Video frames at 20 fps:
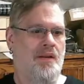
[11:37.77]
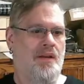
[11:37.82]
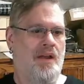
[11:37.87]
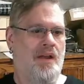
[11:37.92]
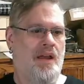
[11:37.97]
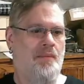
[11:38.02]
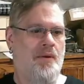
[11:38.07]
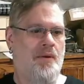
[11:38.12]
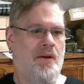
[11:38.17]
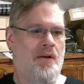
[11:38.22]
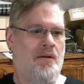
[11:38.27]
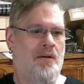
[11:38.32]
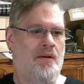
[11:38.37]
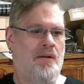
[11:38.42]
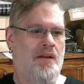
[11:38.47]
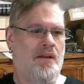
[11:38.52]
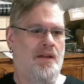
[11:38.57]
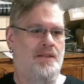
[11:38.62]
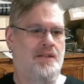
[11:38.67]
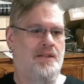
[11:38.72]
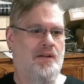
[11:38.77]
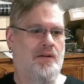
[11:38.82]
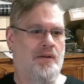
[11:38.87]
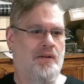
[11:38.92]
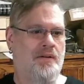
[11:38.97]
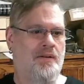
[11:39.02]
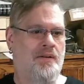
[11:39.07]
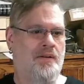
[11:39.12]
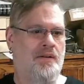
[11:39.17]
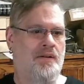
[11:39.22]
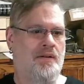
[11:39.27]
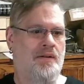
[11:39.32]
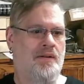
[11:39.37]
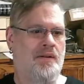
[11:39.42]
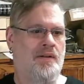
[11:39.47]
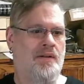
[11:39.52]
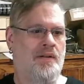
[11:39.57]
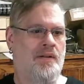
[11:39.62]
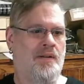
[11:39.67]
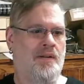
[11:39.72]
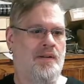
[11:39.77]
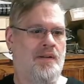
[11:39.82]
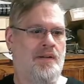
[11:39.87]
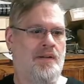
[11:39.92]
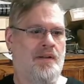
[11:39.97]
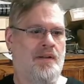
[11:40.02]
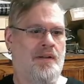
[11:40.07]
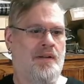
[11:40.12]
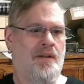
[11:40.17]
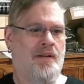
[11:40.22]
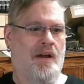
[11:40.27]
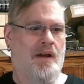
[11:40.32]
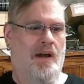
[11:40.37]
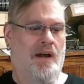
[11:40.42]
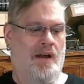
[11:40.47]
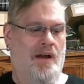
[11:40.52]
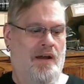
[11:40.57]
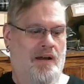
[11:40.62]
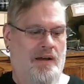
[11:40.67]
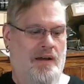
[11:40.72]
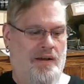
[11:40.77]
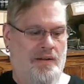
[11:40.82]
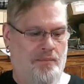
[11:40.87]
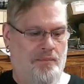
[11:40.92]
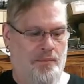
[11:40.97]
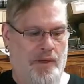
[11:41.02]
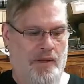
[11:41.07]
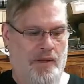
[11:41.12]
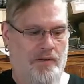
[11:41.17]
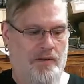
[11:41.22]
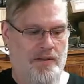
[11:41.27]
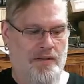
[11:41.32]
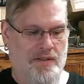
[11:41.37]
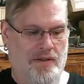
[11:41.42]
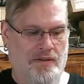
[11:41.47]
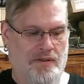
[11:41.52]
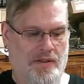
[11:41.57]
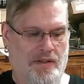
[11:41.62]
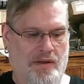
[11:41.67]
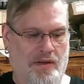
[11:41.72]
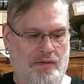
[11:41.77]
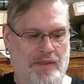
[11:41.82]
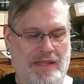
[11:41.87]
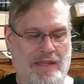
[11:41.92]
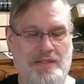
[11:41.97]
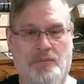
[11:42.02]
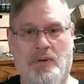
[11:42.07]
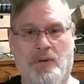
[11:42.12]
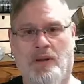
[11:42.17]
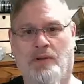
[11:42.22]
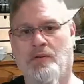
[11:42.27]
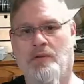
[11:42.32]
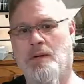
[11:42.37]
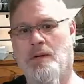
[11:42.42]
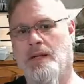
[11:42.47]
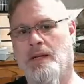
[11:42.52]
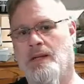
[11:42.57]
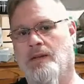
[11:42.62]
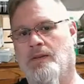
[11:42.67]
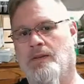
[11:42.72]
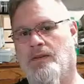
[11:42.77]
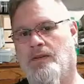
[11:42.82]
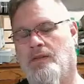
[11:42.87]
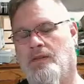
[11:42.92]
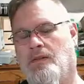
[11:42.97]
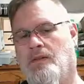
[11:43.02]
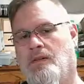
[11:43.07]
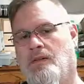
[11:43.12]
Hey, Bear, how's it going? Ah, Bear is on the air. That's where everybody is.